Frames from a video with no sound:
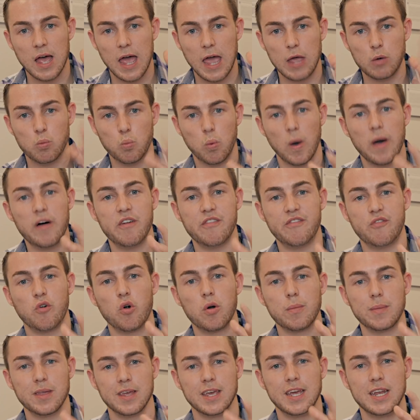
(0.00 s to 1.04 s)
a
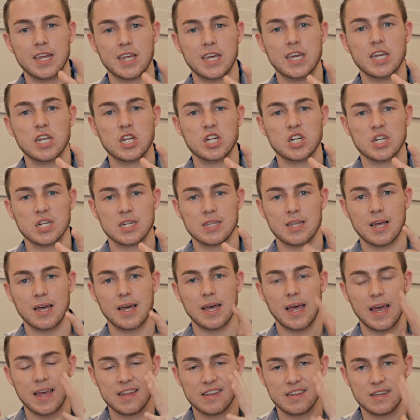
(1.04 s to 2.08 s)
well-formulated ketogenic
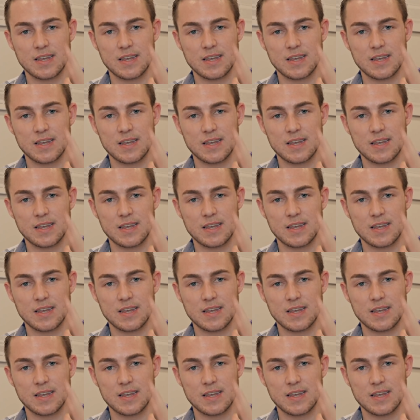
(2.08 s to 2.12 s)
diet has